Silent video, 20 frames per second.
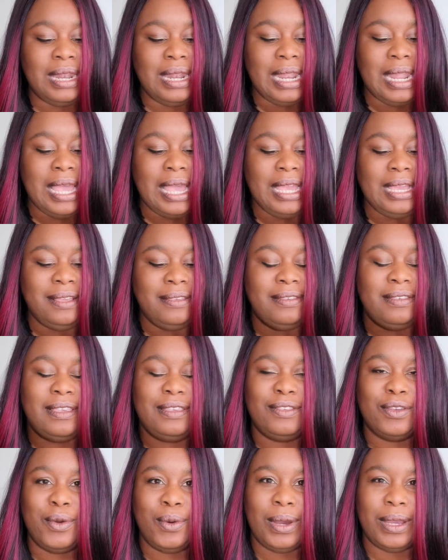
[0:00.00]
lace.
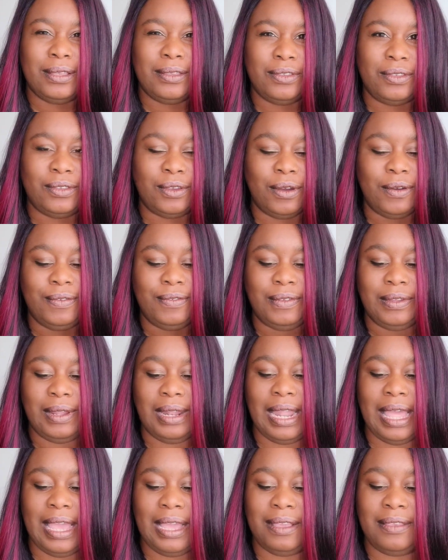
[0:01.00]
It's quite soft to
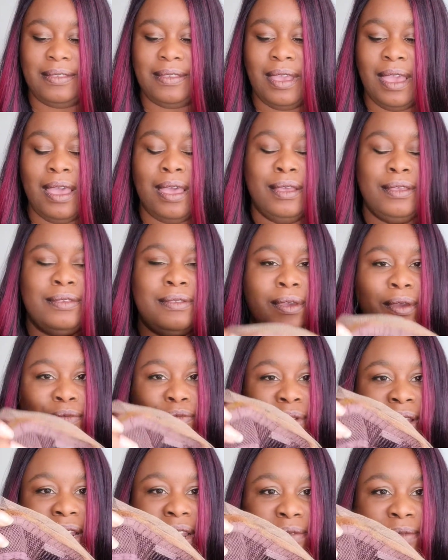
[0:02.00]
lace. So I
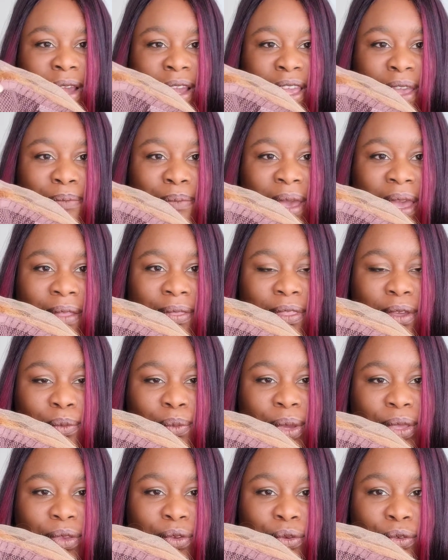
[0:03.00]
really recommend that
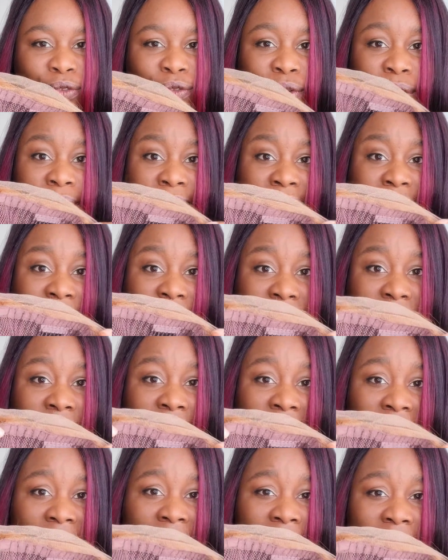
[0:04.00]
when you're trying to
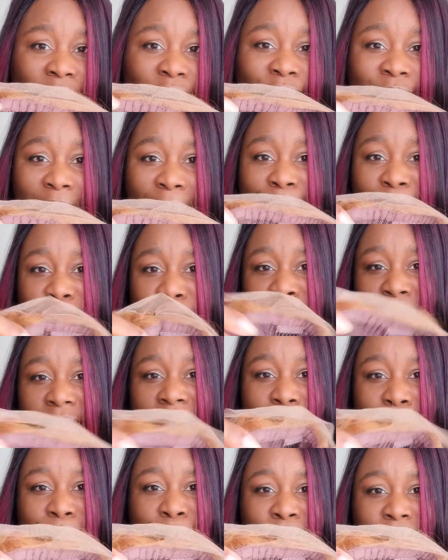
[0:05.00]
grab the
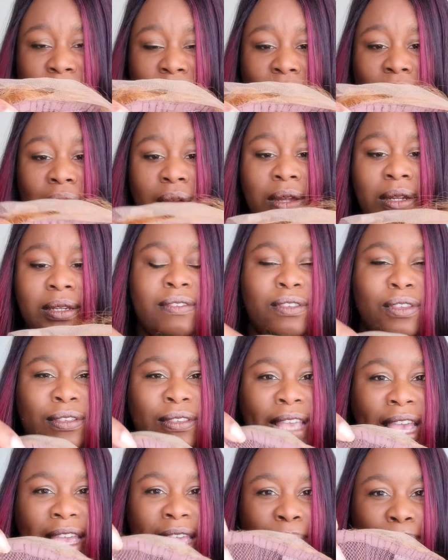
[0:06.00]
wig and put it on, to
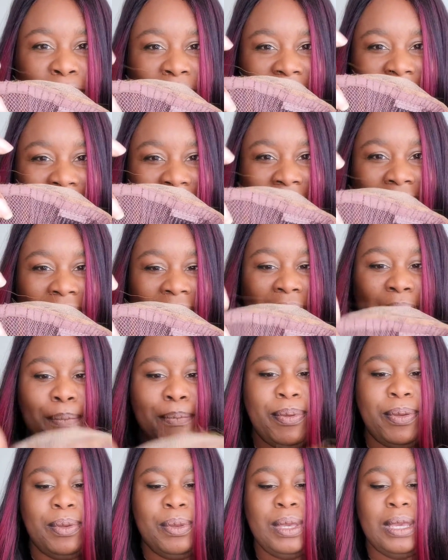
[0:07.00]
take it by the
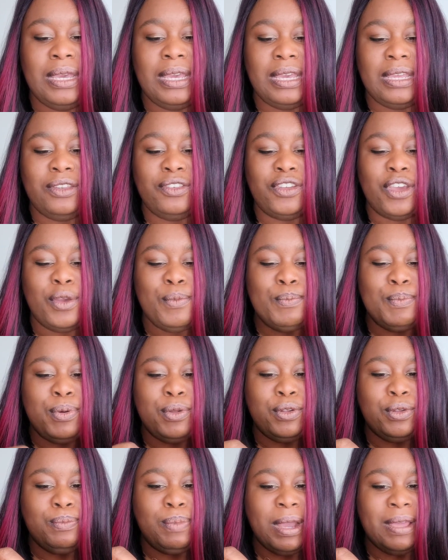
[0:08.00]
cap and don't
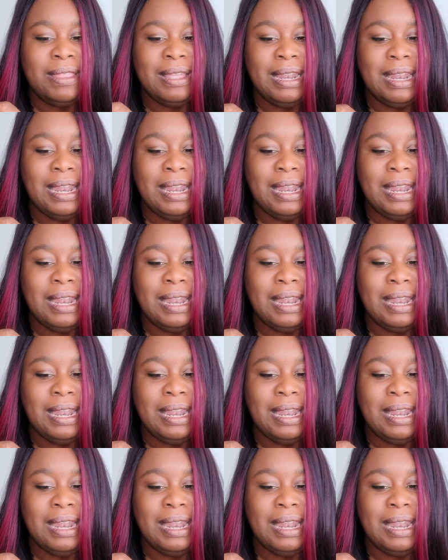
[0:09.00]
pull by the